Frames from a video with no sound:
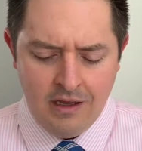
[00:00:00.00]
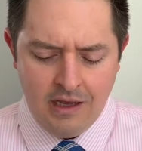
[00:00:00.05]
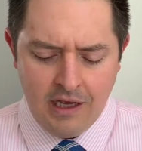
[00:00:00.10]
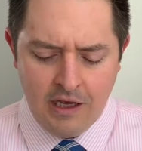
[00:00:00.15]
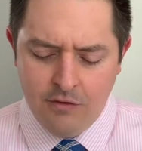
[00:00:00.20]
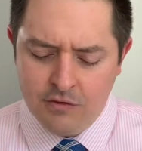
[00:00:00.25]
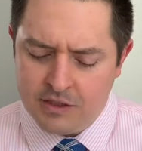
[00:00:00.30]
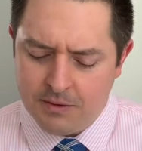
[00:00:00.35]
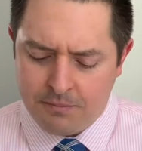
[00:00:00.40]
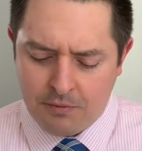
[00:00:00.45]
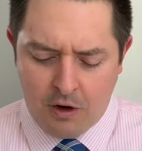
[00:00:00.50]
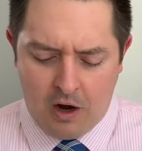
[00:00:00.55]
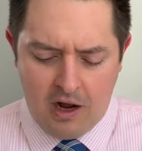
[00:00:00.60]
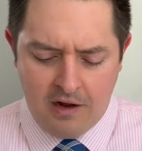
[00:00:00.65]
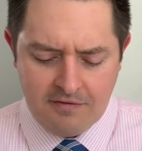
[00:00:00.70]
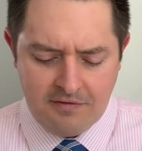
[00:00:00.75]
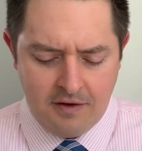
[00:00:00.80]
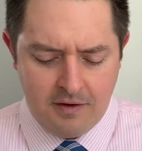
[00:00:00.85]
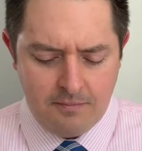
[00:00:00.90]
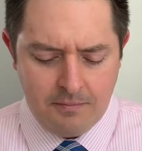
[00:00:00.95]
"He was a
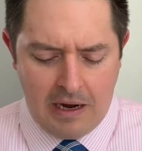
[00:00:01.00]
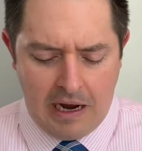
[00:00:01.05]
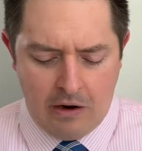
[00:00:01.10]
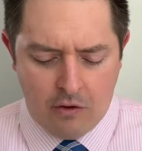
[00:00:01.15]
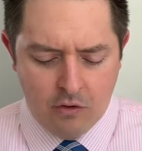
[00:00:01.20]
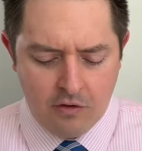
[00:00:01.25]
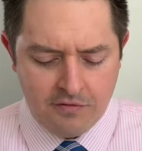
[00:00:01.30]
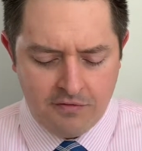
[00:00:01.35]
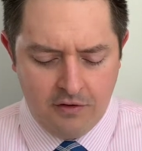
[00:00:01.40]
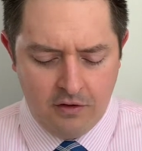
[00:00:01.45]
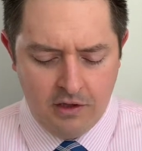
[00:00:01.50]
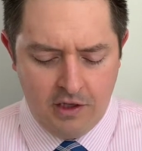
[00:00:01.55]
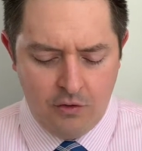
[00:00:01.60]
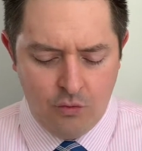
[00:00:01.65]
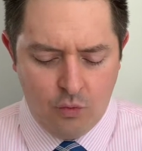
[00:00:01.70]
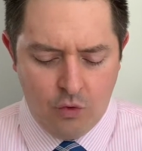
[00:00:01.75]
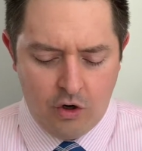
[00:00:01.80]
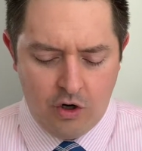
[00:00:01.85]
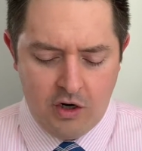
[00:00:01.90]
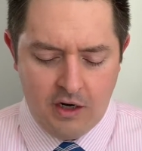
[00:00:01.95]
prophet, powerful
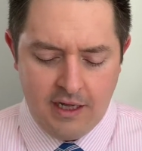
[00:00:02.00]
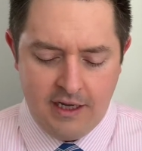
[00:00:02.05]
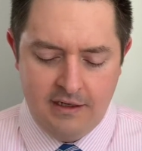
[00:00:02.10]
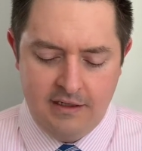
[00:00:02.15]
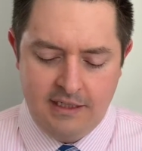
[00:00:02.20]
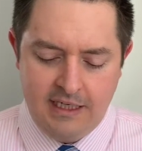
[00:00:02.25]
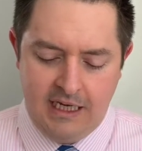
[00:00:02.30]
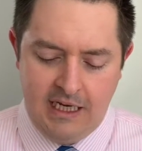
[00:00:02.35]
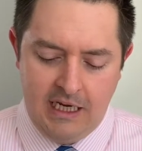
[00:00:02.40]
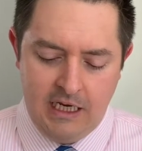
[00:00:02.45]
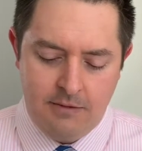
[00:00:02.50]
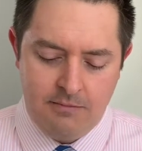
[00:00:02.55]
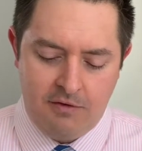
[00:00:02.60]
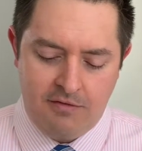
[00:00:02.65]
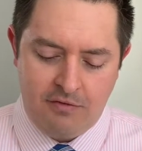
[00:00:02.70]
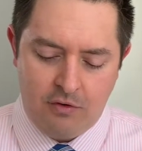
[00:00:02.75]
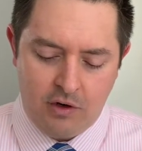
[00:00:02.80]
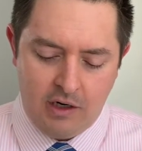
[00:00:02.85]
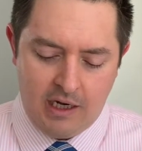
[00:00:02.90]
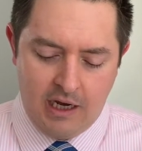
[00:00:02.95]
in word and deed
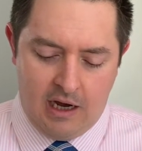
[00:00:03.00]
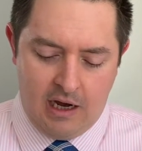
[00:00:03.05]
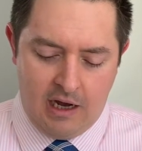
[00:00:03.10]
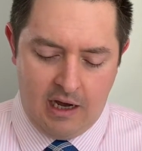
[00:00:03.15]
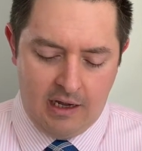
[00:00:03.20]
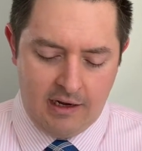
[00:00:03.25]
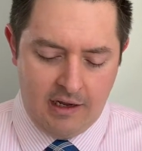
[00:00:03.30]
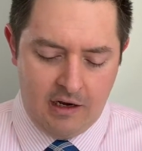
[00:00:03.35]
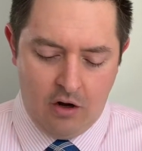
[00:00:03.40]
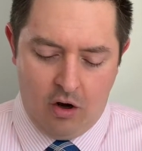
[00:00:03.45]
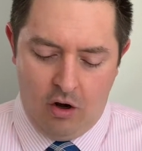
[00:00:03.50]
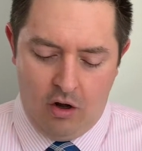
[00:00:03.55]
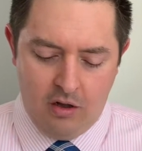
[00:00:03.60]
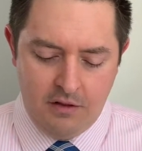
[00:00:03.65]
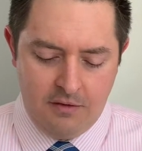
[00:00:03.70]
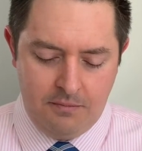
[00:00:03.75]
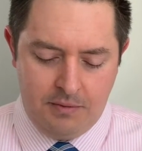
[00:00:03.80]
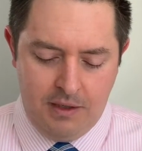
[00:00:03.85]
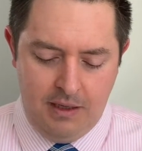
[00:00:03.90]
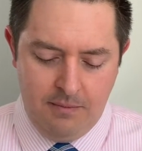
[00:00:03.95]
before God and all
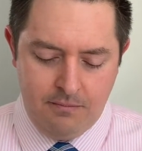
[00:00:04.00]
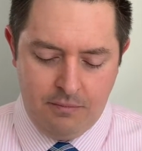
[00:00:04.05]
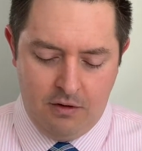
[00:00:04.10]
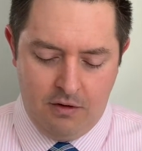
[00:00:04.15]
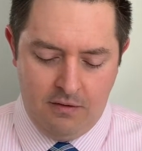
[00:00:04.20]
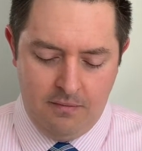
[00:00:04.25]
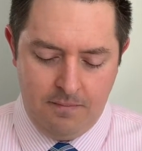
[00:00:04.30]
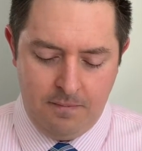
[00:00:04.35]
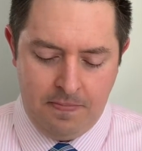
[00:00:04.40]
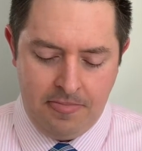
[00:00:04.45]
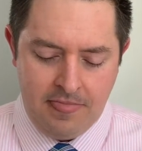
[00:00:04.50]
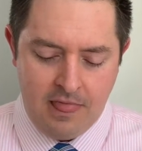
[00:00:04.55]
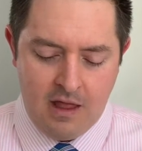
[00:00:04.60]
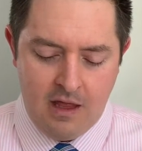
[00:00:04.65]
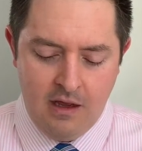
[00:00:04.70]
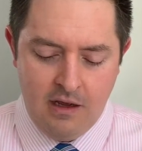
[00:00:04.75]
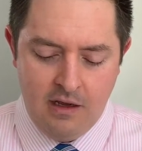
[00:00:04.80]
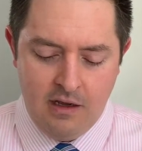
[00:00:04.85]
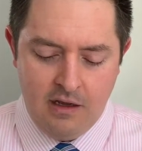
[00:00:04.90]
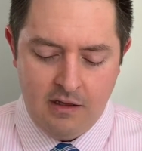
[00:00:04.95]
the people.
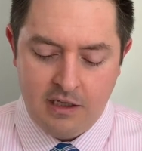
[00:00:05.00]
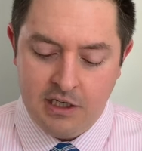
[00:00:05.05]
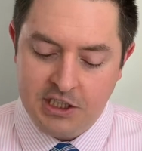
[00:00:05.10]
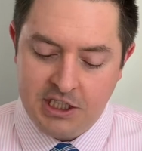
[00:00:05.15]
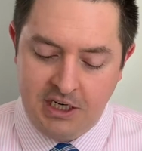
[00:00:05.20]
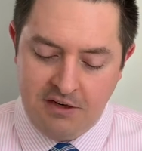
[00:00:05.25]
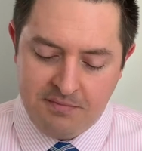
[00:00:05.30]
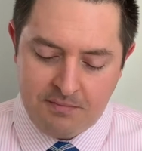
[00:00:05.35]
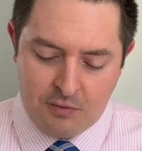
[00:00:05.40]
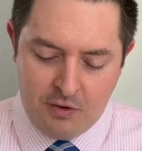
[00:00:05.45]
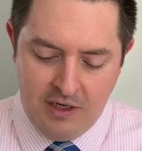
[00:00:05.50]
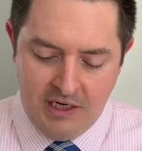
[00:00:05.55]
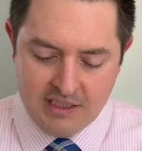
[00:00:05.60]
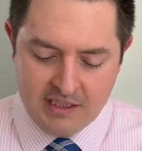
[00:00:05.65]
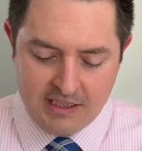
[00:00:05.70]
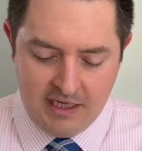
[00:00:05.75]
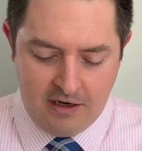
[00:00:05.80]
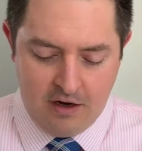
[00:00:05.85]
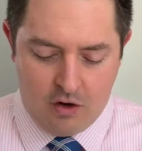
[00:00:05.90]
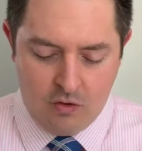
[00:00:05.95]
The chief
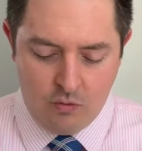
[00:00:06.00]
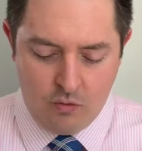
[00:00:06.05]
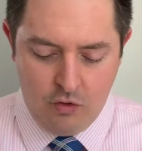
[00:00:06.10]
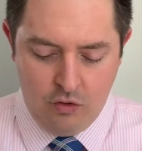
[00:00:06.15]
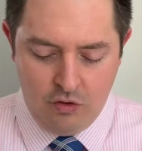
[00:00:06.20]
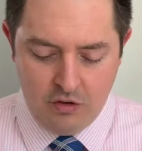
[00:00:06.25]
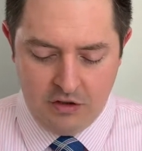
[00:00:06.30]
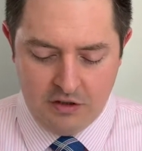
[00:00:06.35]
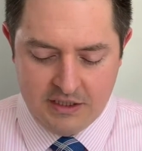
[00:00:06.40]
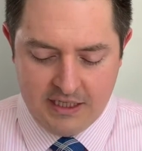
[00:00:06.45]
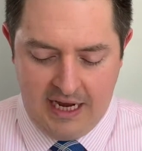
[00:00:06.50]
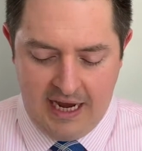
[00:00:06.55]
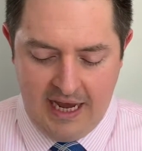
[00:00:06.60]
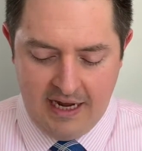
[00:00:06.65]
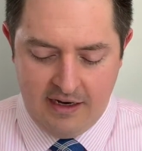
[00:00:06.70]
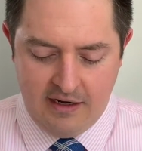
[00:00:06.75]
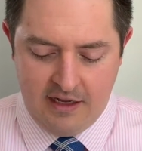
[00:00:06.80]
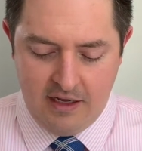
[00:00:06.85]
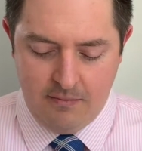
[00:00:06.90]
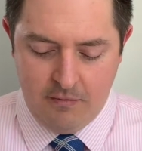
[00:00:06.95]
priests and our rulers
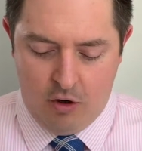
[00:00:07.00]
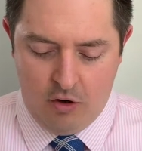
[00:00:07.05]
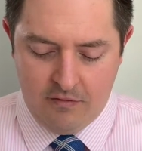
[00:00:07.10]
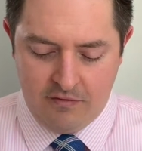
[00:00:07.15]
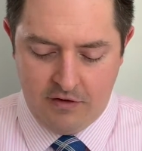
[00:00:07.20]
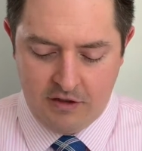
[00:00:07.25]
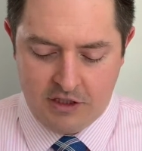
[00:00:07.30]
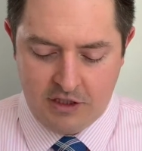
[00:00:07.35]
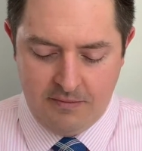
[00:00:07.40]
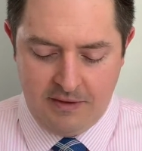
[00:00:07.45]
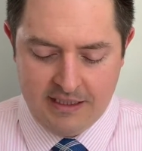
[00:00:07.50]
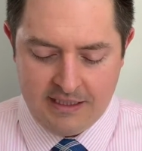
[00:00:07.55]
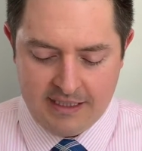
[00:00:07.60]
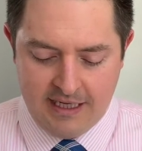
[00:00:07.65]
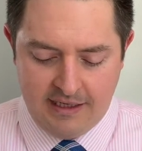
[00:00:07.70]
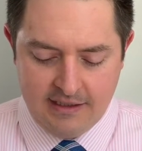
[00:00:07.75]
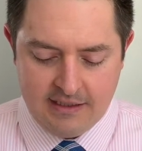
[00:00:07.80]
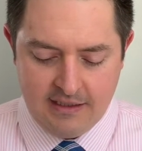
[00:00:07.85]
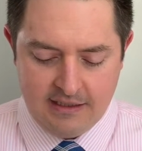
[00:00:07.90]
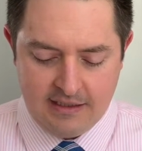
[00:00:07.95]
handed him over to be
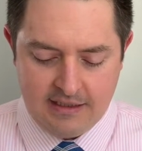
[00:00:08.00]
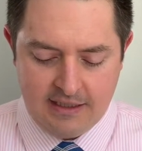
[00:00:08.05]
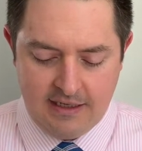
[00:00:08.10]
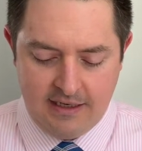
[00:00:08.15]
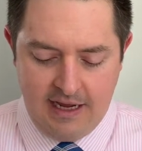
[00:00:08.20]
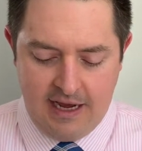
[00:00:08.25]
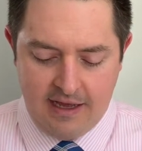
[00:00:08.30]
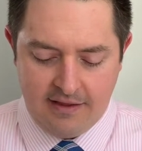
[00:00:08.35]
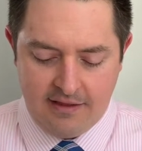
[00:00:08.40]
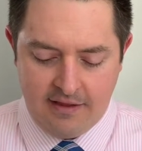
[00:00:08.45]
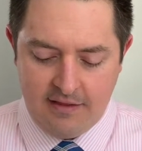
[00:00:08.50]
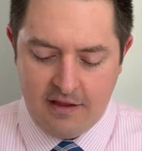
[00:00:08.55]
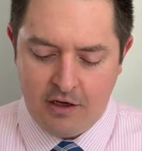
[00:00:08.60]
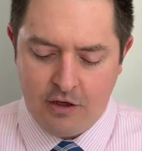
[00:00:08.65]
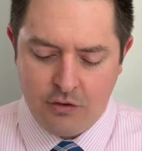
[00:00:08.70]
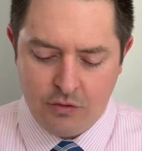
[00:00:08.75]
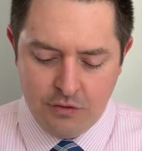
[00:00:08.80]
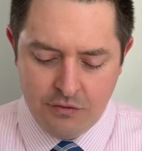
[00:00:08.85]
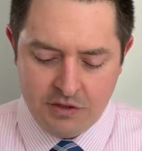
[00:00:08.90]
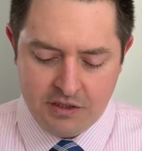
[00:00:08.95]
sentenced to death, and they
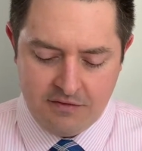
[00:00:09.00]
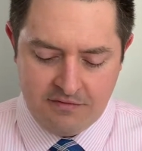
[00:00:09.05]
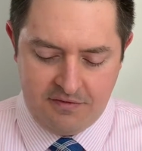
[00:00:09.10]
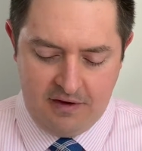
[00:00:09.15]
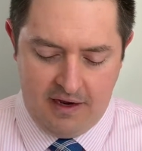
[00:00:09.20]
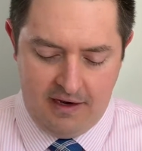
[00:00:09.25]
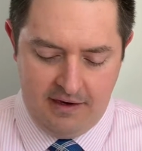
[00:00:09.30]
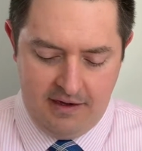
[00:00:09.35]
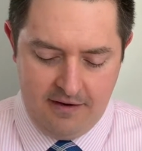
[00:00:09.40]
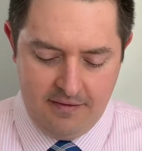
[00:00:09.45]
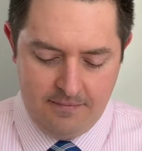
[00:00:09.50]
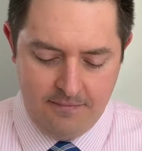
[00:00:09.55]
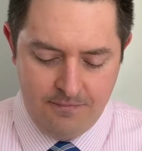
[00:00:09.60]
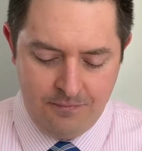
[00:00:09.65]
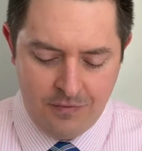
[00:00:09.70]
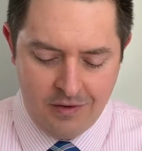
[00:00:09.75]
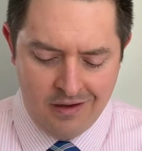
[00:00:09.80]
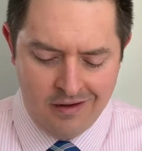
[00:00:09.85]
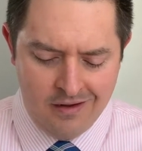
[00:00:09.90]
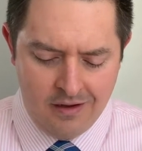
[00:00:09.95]
crucified him.
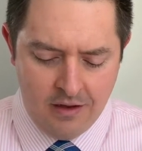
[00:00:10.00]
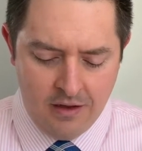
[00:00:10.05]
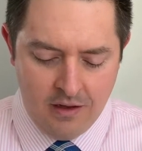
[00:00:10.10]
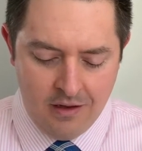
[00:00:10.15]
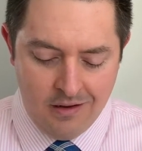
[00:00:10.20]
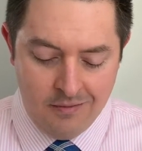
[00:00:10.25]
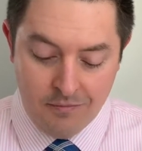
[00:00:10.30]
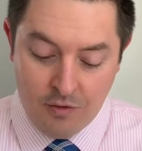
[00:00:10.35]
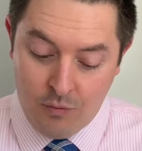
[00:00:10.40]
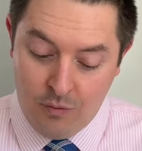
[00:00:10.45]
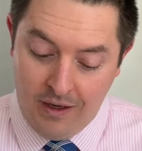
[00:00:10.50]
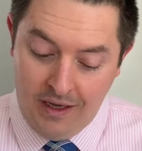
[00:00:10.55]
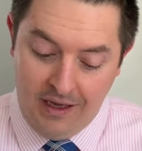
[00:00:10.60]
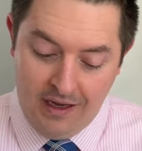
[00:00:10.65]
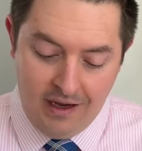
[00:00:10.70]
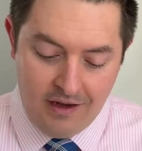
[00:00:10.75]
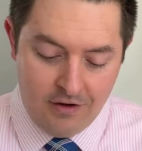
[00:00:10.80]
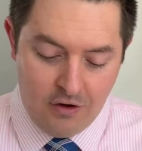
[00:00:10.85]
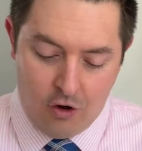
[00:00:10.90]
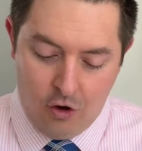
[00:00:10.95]
But we
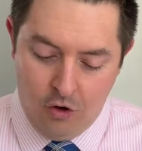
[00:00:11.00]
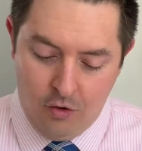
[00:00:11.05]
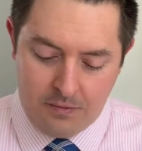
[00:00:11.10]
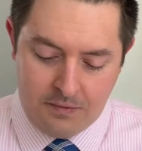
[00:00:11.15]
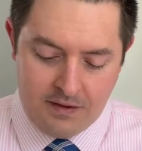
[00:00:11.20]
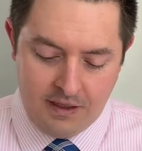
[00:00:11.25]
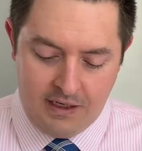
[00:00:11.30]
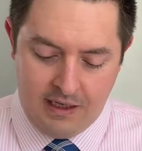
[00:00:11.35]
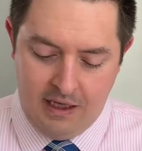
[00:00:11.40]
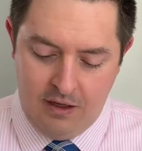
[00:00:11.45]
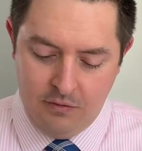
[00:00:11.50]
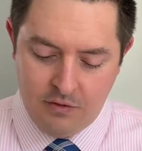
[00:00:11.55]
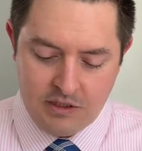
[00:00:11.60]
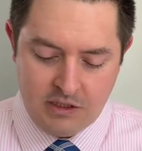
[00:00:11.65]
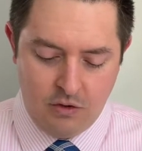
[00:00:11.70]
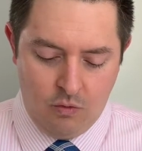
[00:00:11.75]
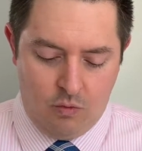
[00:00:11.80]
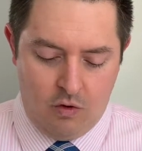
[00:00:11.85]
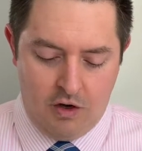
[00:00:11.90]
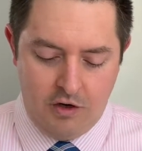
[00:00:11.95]
had hoped that he was
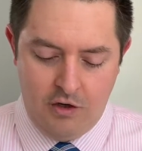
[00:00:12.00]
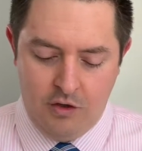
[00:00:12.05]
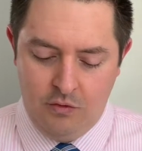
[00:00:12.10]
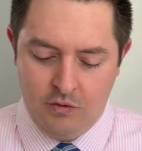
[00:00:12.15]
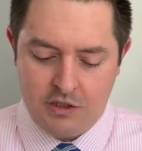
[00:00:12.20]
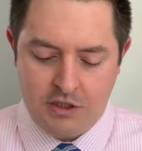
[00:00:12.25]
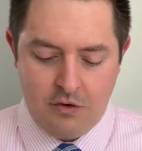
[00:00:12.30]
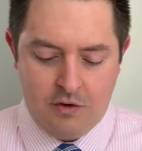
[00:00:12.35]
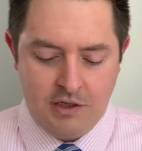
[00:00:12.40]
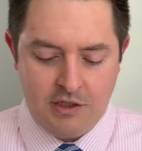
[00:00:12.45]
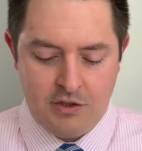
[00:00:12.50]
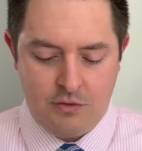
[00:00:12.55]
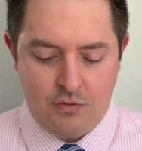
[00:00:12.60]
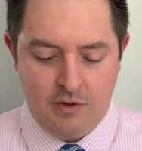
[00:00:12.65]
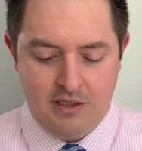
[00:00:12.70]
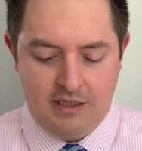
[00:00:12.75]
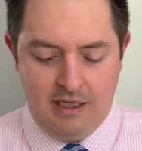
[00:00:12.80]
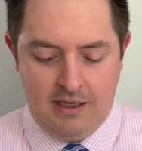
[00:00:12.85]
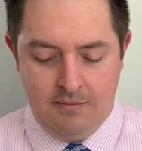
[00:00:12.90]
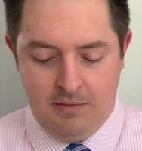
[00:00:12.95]
the one who was going to
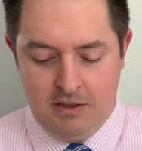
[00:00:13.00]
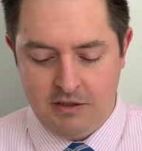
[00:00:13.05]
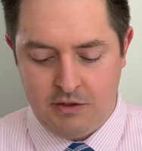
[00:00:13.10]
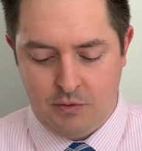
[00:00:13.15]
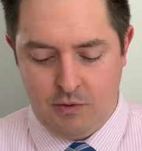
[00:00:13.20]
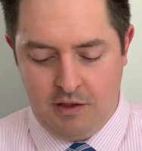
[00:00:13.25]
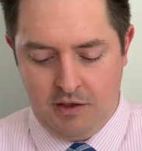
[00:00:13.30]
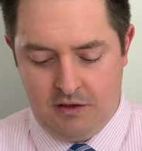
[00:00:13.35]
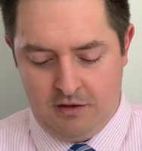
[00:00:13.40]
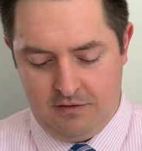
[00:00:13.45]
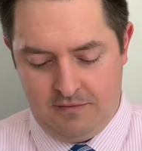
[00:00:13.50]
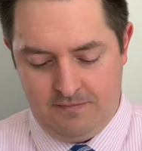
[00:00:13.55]
redeem Israel.